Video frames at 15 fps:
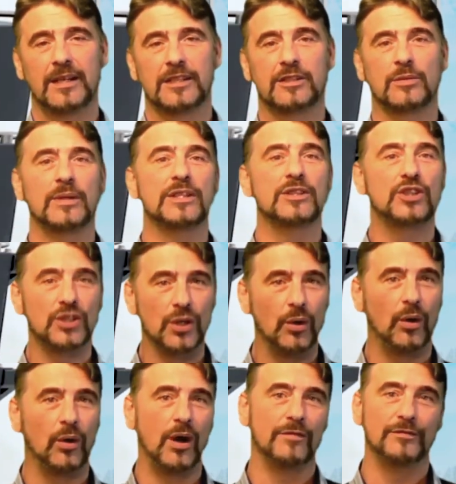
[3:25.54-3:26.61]
to
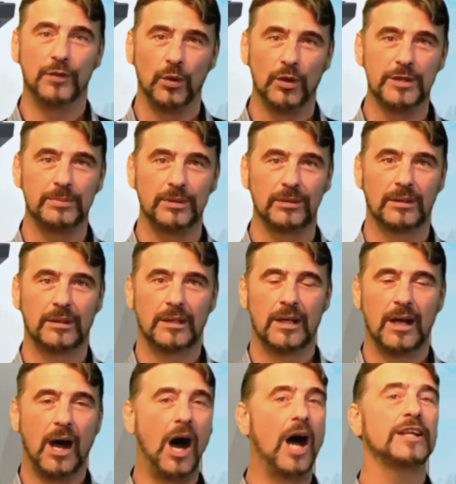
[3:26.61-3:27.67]
ensure affordable,
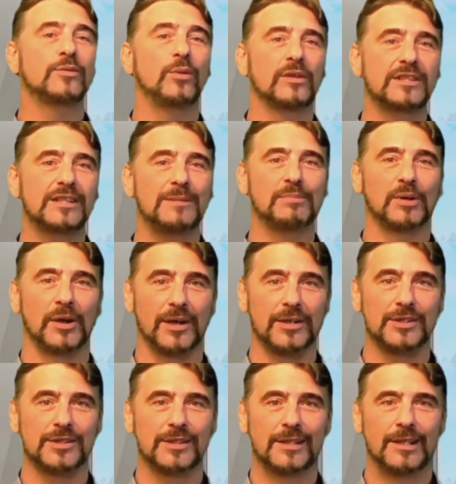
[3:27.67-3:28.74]
high-quality
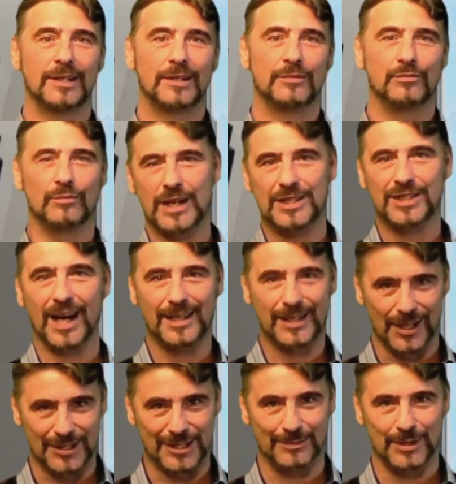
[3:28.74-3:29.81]
products reach our
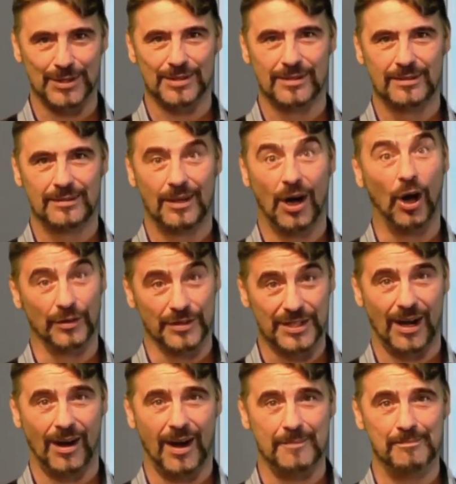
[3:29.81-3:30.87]
customers on
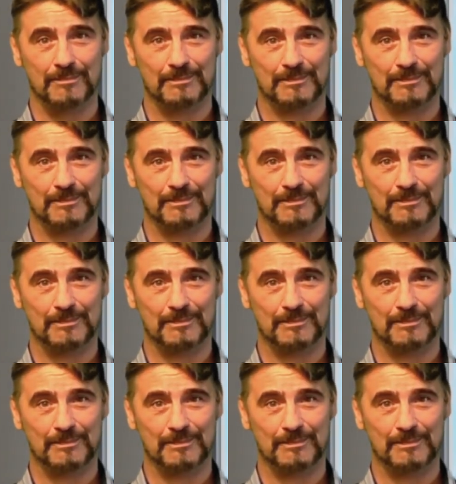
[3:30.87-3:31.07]
time.